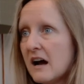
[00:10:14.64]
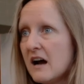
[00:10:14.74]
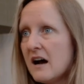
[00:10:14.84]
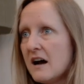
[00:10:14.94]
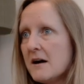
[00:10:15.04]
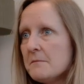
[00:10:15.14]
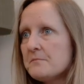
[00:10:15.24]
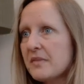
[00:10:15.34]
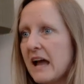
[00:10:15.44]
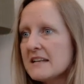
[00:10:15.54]

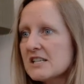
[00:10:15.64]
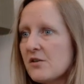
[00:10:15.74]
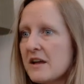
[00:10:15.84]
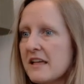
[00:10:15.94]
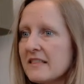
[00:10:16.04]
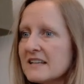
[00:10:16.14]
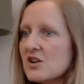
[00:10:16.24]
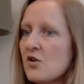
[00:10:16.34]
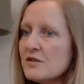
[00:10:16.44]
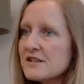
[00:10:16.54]
Um, and so I think
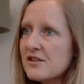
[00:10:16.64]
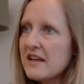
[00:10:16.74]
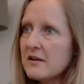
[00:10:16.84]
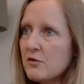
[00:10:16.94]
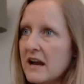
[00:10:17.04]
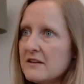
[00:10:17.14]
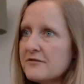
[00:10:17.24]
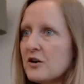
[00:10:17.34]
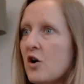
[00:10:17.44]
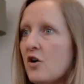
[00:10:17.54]
that's also then great
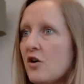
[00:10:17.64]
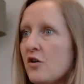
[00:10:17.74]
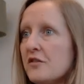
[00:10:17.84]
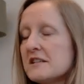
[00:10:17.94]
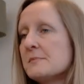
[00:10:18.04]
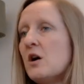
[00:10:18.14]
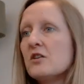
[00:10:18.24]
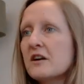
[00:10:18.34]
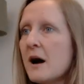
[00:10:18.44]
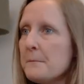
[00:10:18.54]
for all the
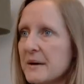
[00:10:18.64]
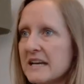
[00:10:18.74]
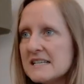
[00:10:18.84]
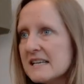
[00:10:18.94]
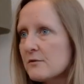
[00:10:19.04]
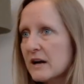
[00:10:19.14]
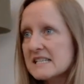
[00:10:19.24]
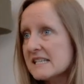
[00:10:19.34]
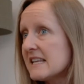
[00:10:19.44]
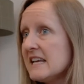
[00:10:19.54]
smaller companies and the
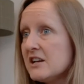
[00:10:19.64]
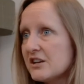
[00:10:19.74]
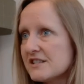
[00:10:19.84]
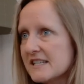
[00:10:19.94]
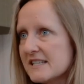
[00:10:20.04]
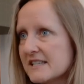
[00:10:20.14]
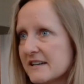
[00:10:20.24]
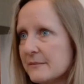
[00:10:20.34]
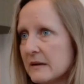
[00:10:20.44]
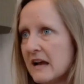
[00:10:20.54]
rest of the ecosystem